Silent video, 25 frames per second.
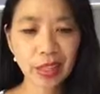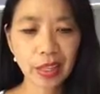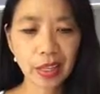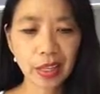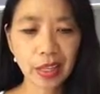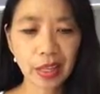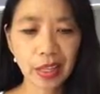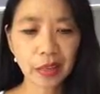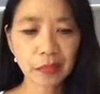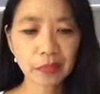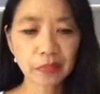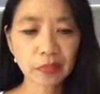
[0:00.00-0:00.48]

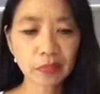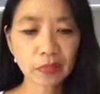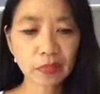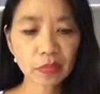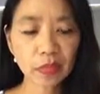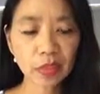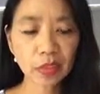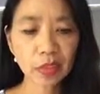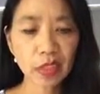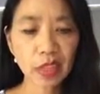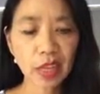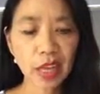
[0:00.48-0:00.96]

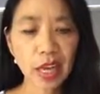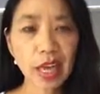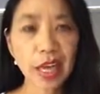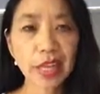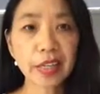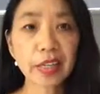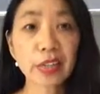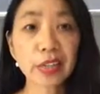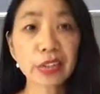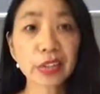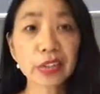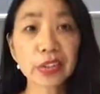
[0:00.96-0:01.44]

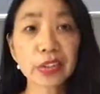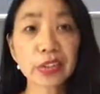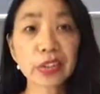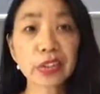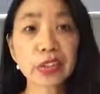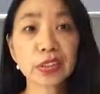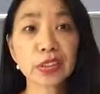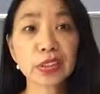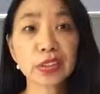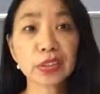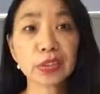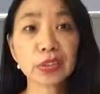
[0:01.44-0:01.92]
And I
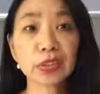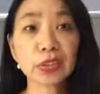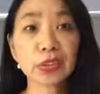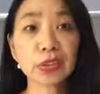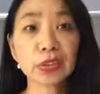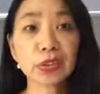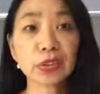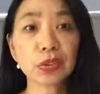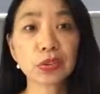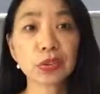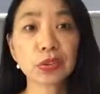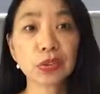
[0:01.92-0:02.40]
used
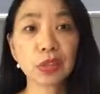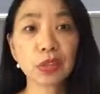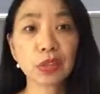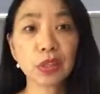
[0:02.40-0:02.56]
to